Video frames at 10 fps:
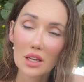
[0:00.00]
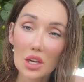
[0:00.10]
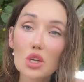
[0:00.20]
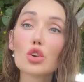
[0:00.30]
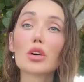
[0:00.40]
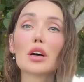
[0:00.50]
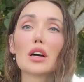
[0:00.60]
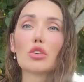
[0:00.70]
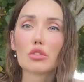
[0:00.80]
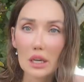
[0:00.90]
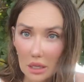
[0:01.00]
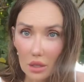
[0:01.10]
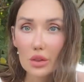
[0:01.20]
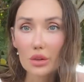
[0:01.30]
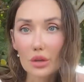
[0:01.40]
your real
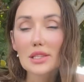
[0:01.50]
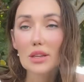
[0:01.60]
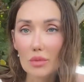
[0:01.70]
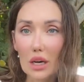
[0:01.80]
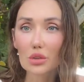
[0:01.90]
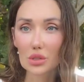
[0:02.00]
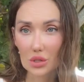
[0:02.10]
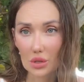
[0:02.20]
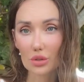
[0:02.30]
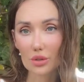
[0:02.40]
thoughts about you.